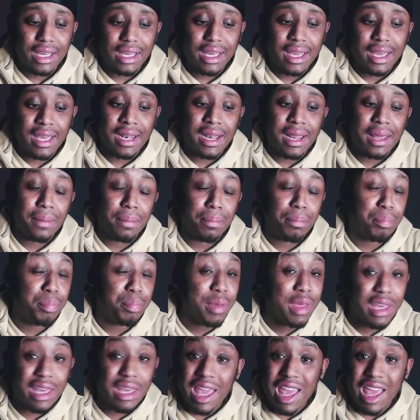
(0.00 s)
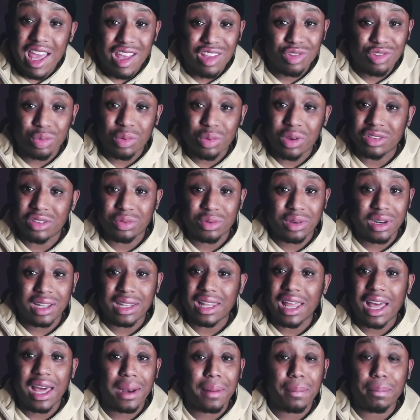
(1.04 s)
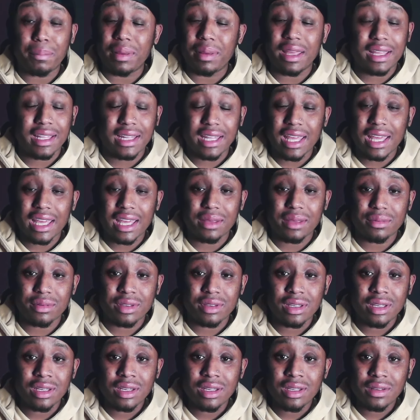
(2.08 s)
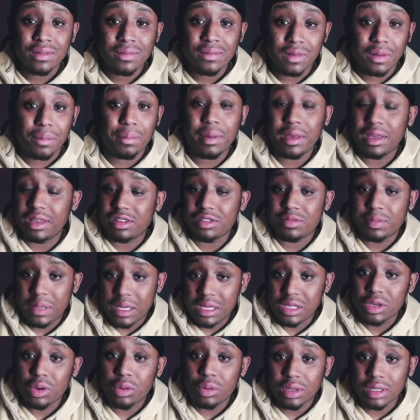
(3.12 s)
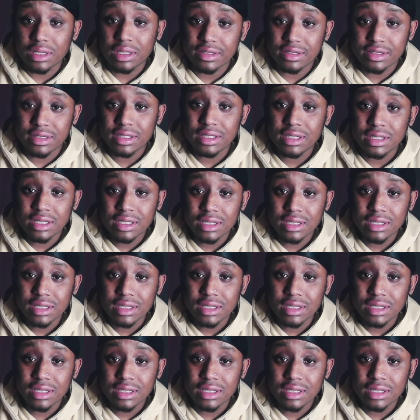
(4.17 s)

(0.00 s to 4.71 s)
and a big ass West with a lot of big names. The biggest being Jokic.